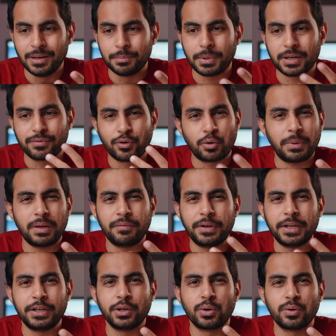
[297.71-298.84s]
But for me,
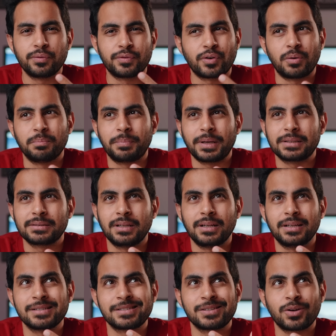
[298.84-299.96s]
video from Pixel
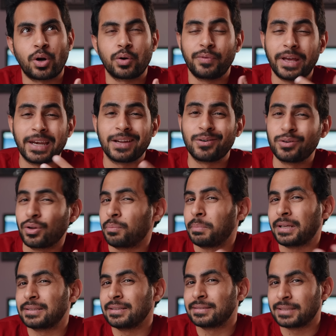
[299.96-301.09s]
is not very good on
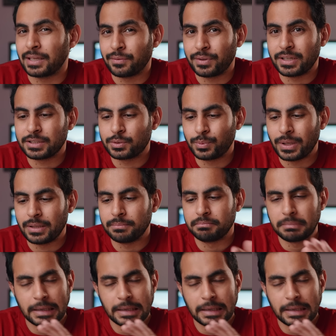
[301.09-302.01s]
Pixel 7 as well.